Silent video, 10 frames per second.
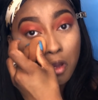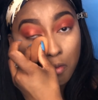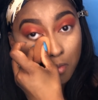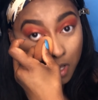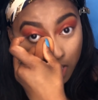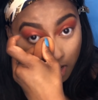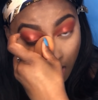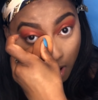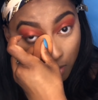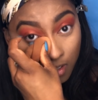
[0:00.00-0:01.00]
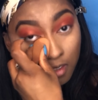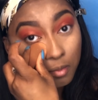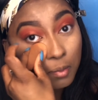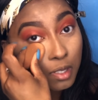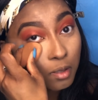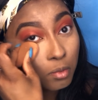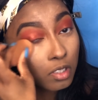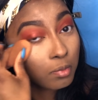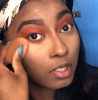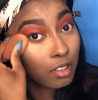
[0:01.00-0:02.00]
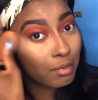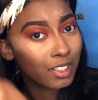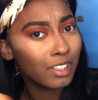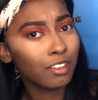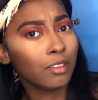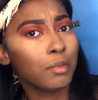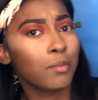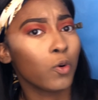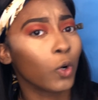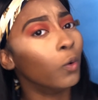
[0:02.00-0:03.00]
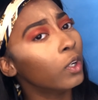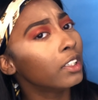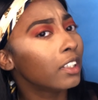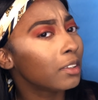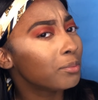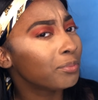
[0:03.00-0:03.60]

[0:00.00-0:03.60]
but I want them to be able to spend their money a little bit more on them.